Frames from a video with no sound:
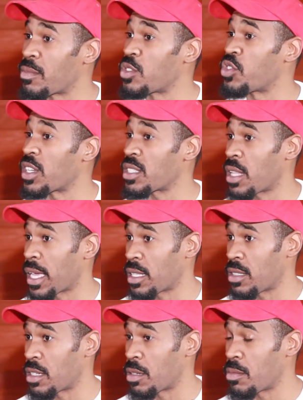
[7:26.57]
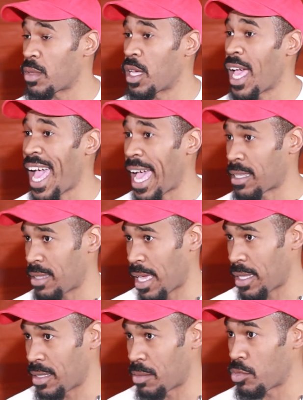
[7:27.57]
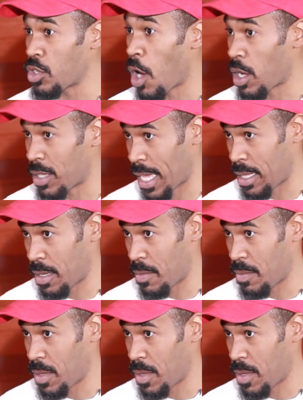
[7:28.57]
dressed like them, act like them, talk like them.